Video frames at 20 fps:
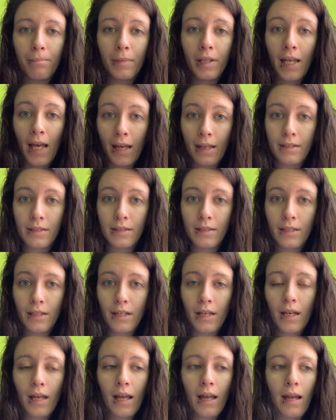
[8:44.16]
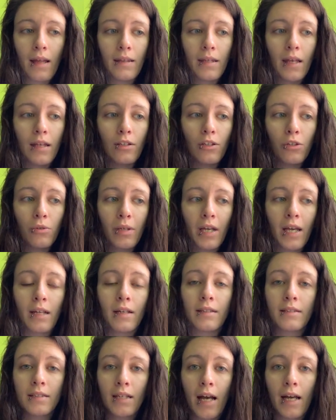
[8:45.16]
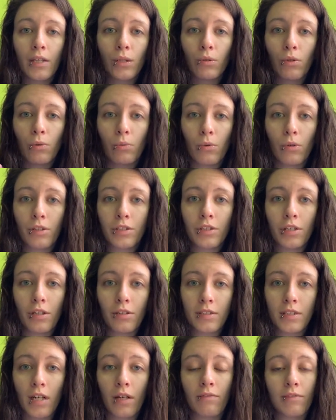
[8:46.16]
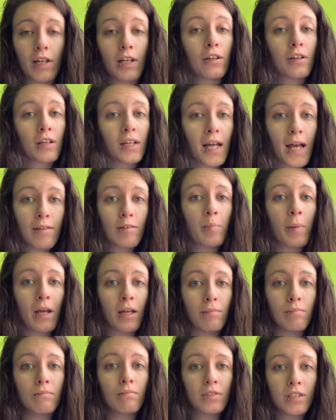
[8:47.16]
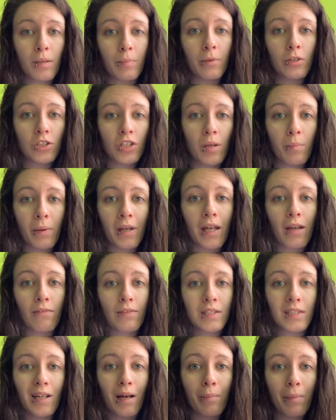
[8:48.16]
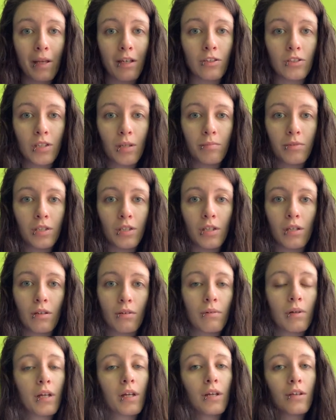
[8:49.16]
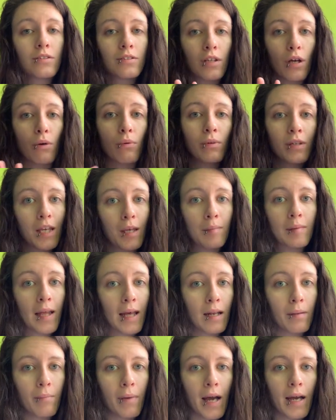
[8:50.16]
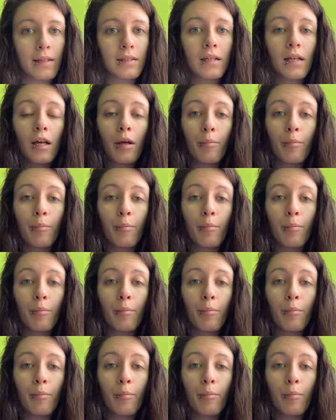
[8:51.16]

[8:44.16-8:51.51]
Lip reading: guest, and then you can assign the reward to yourself. Now, you're going to have to pay separate shipping if it's not being shipped to you, so keep that in mind.